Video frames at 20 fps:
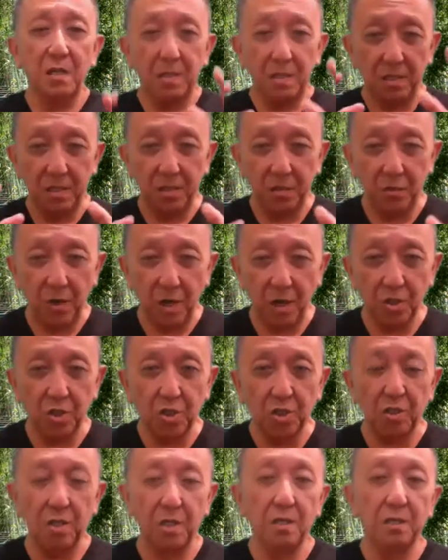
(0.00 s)
the
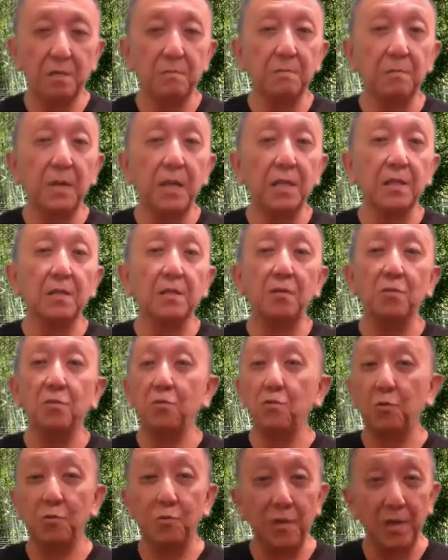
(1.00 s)
structure, but you
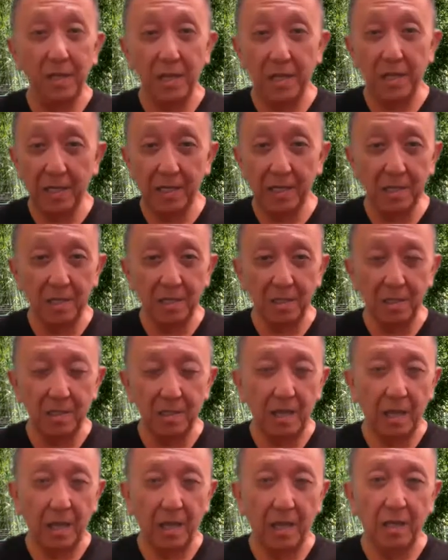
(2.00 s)
don't realize it's
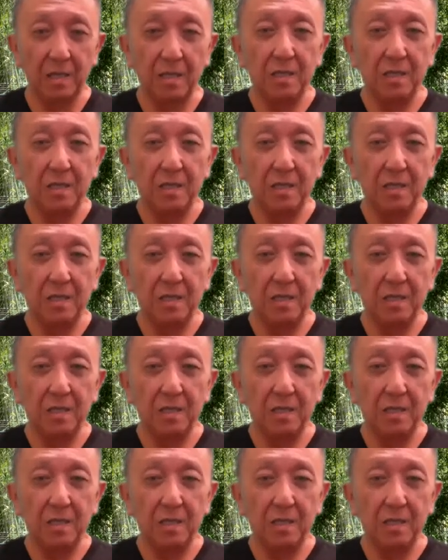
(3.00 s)
there